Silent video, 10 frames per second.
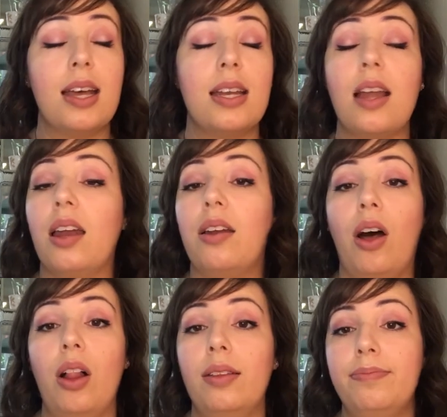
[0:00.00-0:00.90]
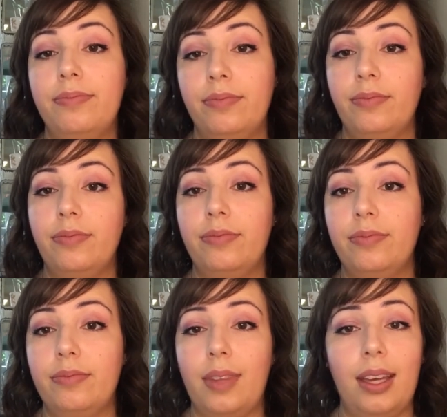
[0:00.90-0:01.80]
Not at all.
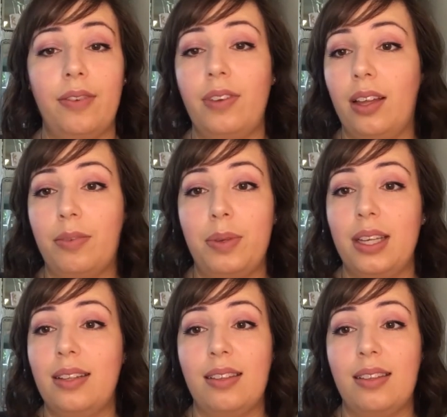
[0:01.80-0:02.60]
I have not obtained